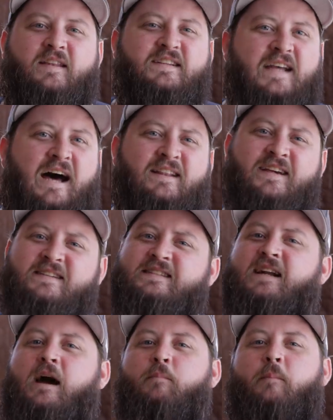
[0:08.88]
These hot links
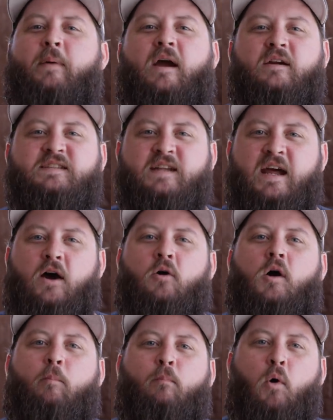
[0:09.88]
that I'm preparing today
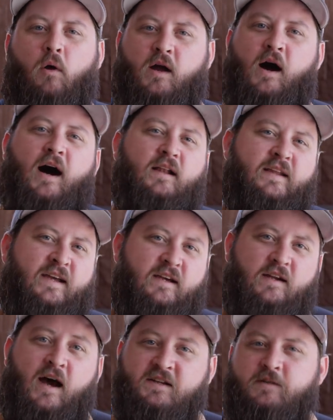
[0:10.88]
are a pork hot
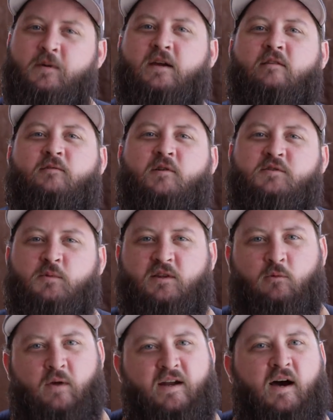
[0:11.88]
link, not to be confused with
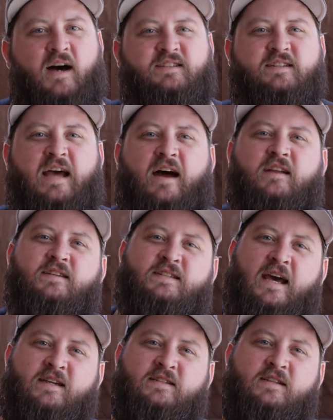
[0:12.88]
the Red Hots down in
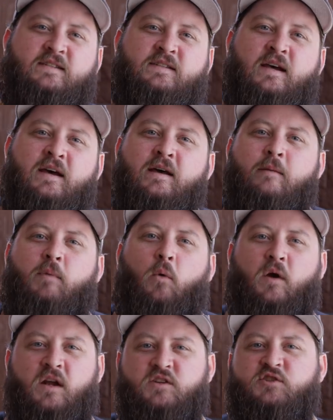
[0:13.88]
Texas, but
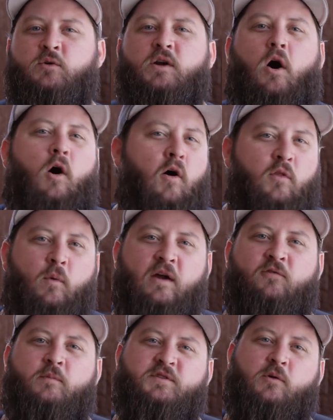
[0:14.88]
we're gonna do it all the way
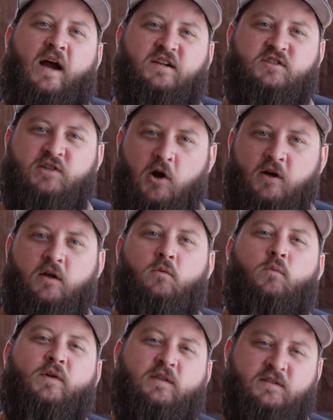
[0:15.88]
from scratch, starting
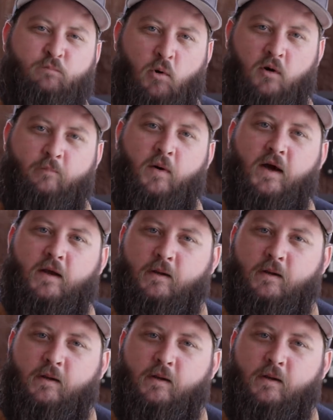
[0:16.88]
with this pork butt.